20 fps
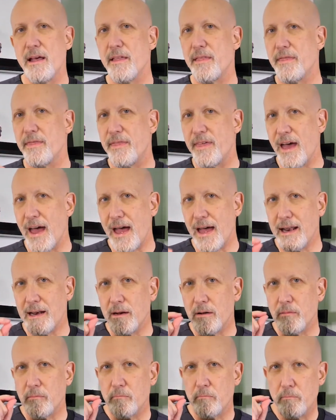That
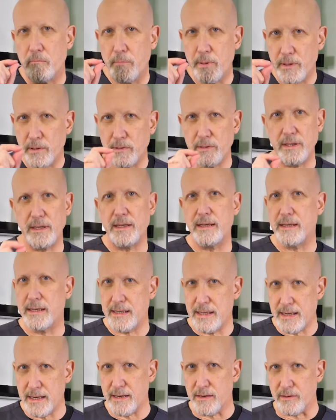billion
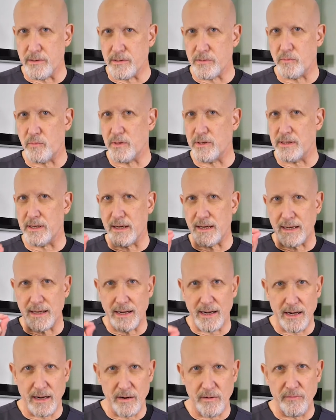years was a
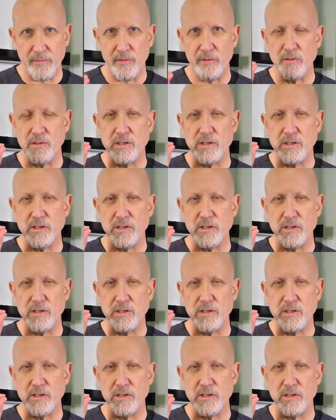careful,